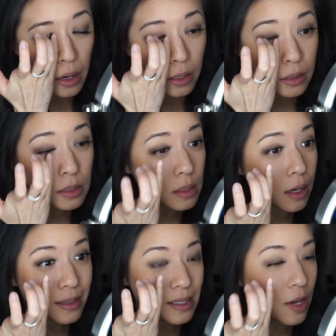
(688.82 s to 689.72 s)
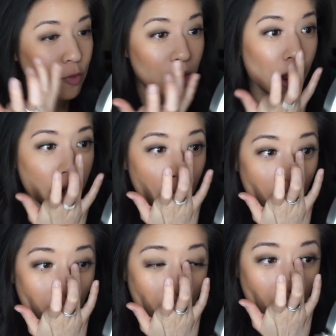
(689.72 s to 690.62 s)
It's not safe when I do
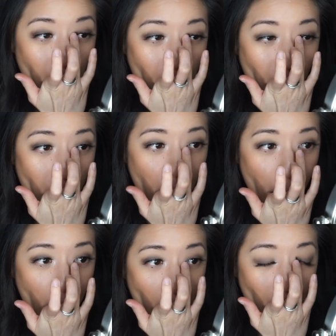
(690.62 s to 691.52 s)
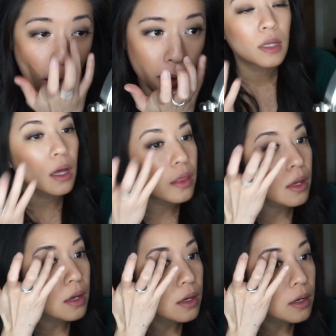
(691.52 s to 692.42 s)
it. And
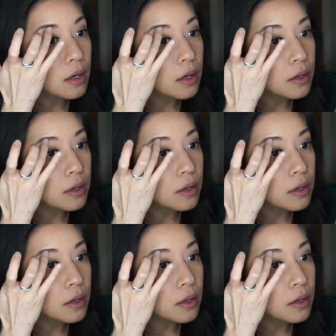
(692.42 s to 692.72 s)
then